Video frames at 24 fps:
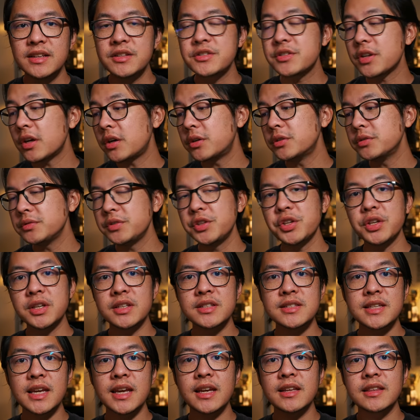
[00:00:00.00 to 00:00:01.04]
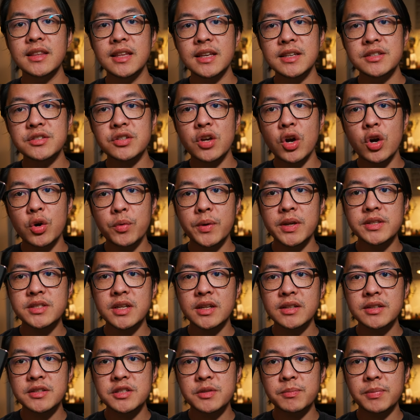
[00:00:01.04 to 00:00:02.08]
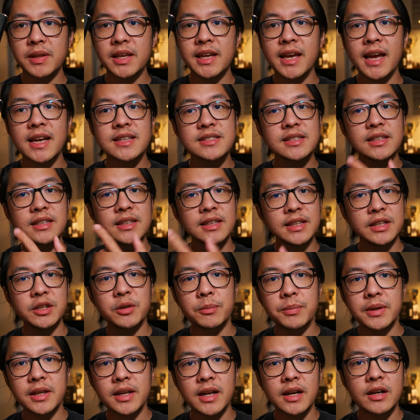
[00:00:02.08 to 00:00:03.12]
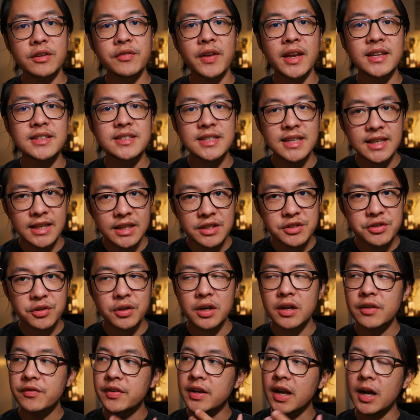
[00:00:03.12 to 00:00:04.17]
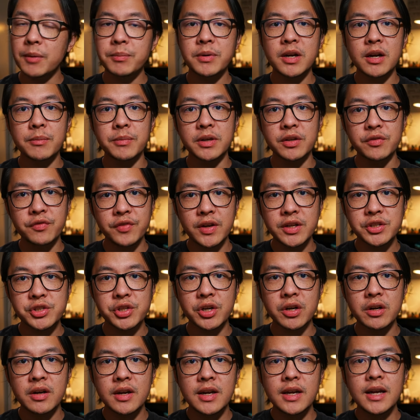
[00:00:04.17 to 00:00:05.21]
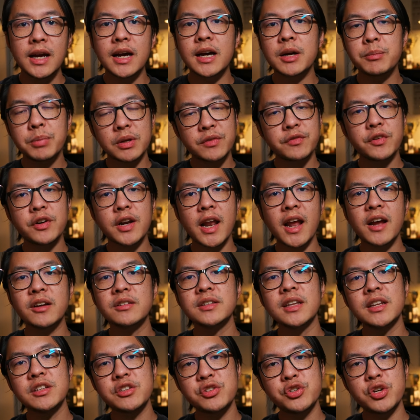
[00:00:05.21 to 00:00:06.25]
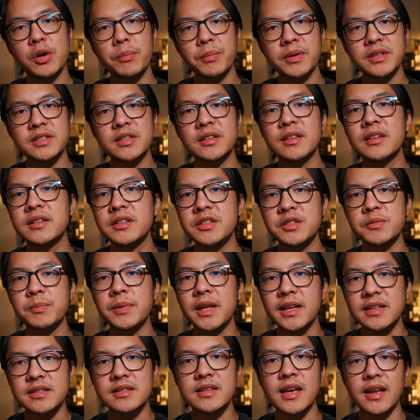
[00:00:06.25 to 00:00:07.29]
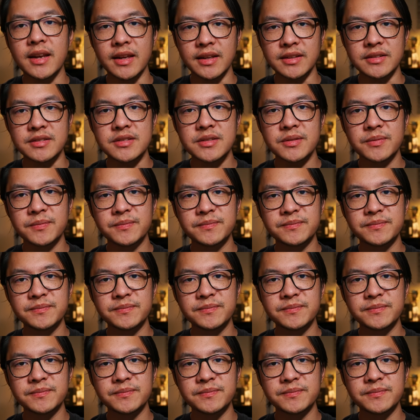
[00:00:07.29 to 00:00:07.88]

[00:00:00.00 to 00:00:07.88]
So you can take this always on display as a little bit of a teaser of an upcoming feature, uh, but for now, let's jump into the display settings.